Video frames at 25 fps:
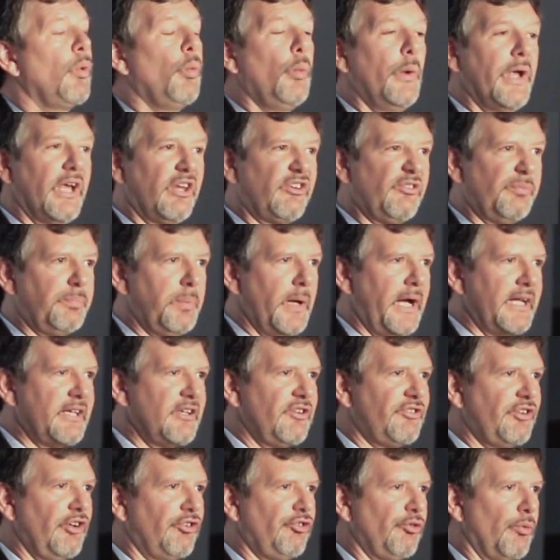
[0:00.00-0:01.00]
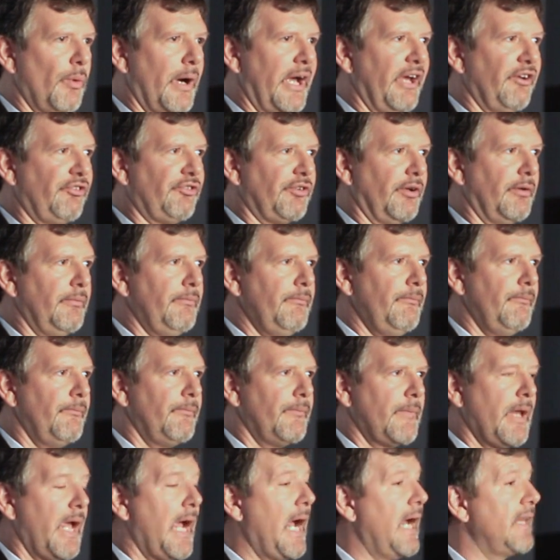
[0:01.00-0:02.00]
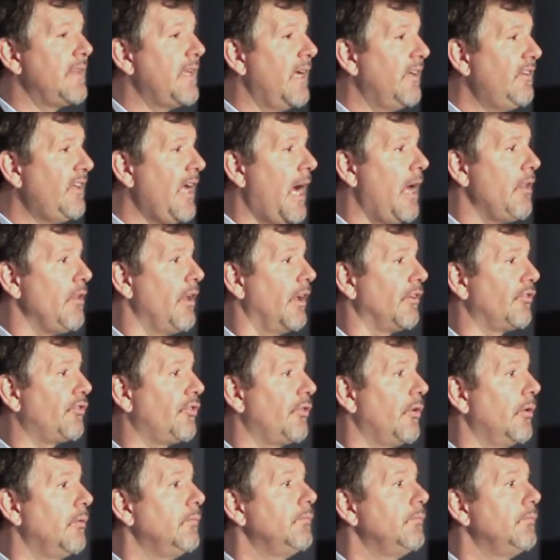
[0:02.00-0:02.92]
We explain the situation, and they tell us,